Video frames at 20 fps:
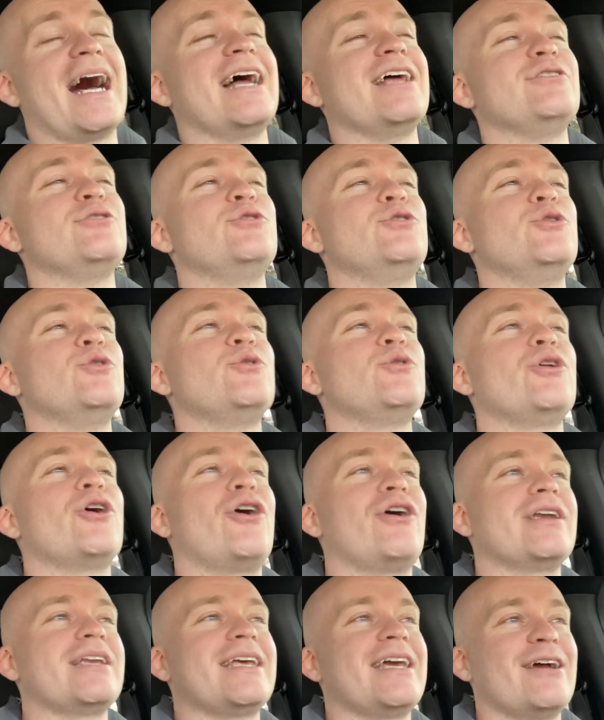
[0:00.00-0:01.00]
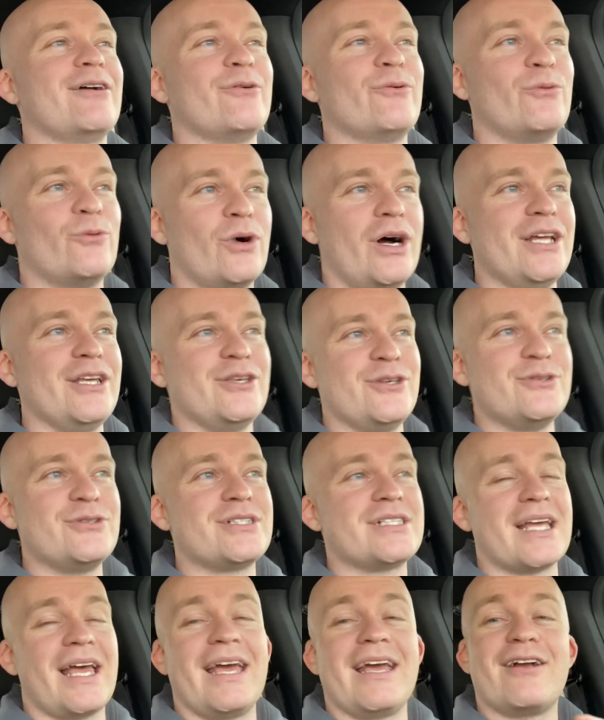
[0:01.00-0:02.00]
I do not care what you
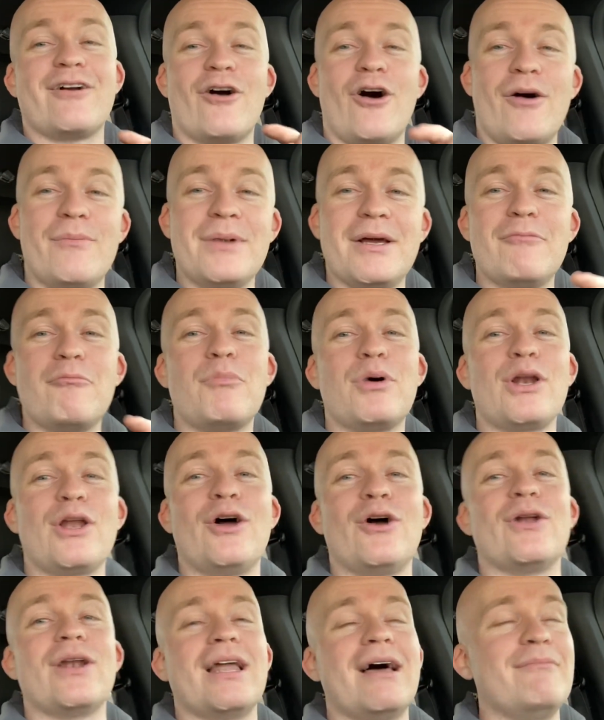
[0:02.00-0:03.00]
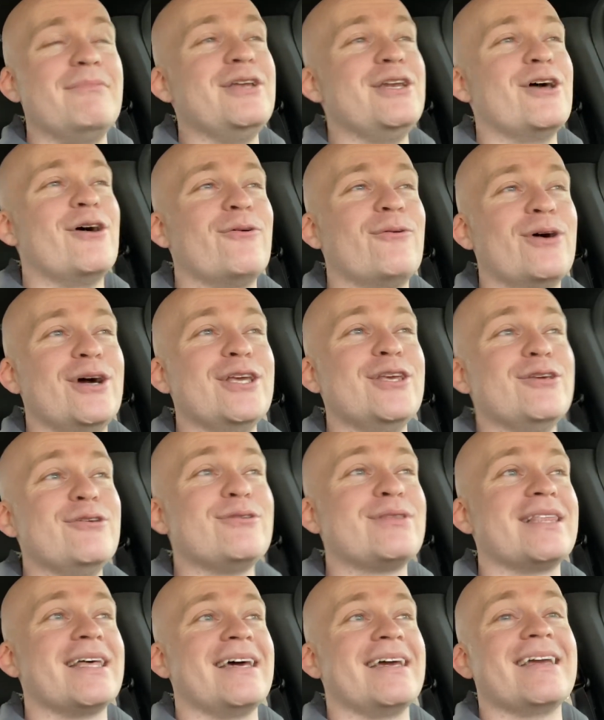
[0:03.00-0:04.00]
say. Comment below. Let me know what
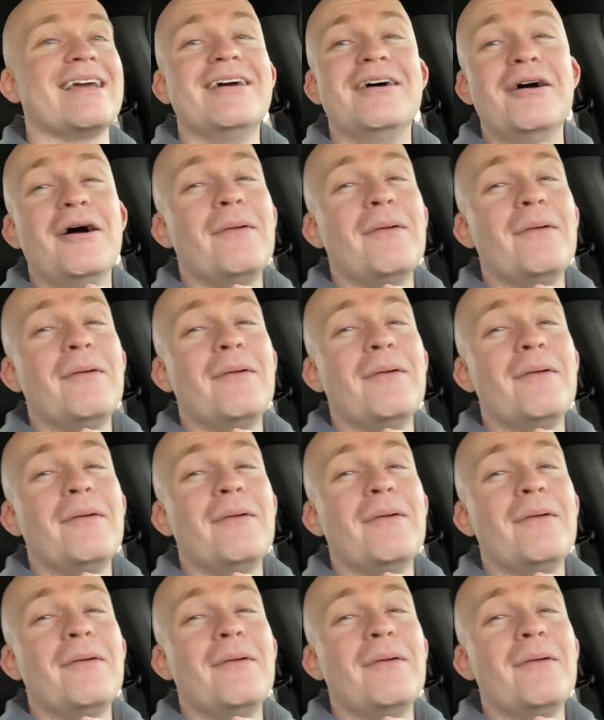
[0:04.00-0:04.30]
you think.